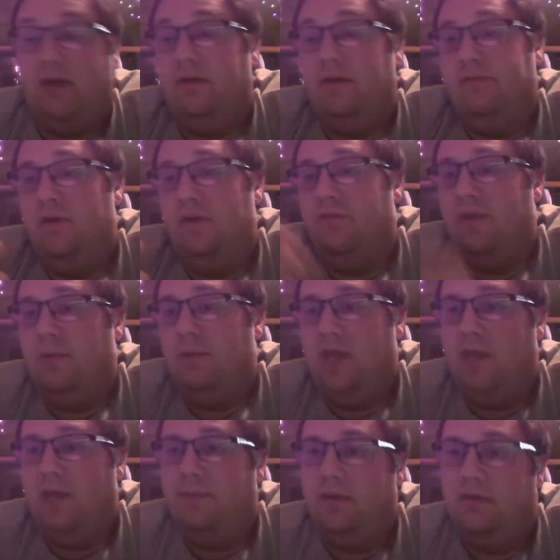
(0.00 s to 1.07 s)
don't even know if that would
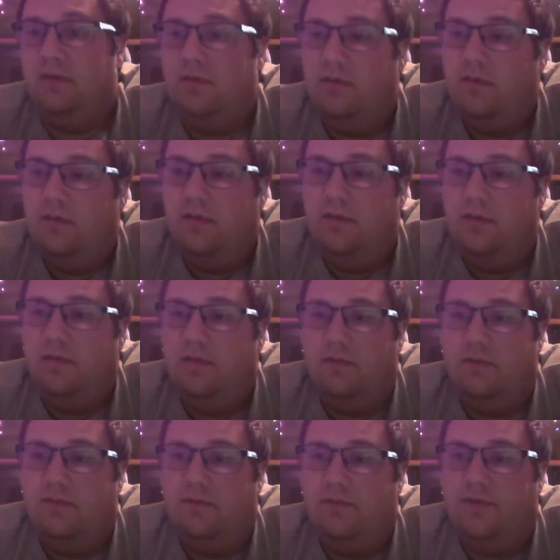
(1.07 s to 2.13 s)
help you.
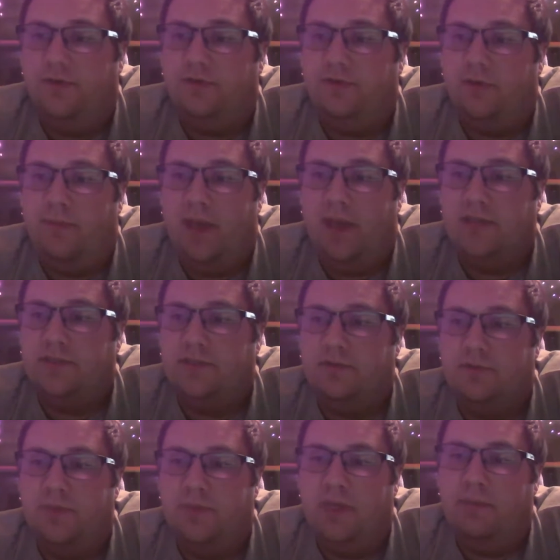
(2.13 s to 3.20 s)
Filter
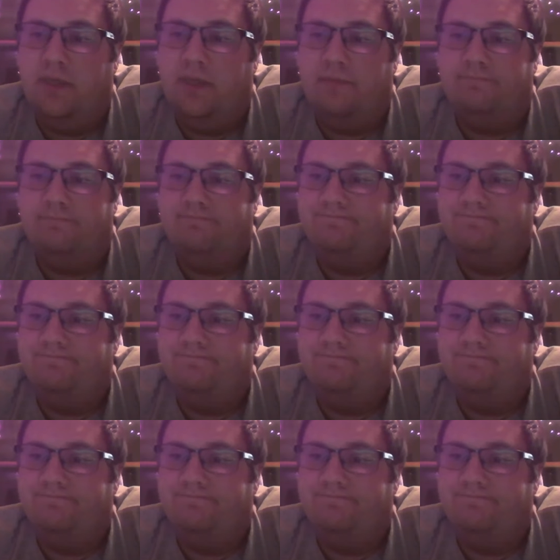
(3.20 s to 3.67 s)
capacitors, maybe.